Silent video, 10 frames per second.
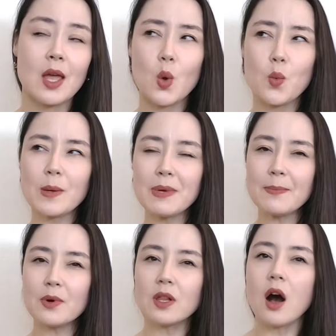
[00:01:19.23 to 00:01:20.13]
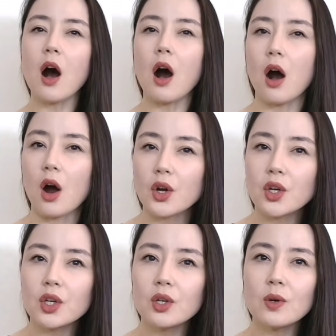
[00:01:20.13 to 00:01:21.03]
When people
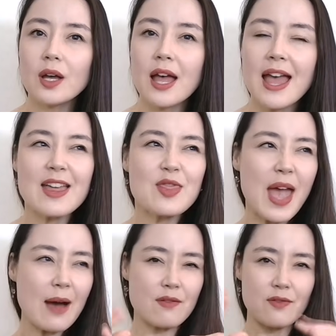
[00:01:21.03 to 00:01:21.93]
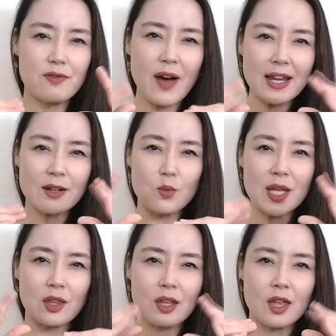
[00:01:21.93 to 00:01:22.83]
argue, they have a fight
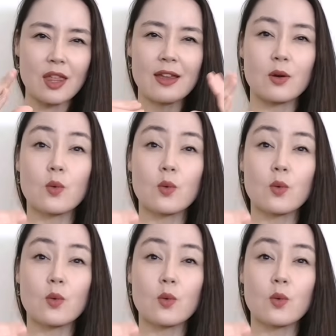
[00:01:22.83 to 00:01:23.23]
with their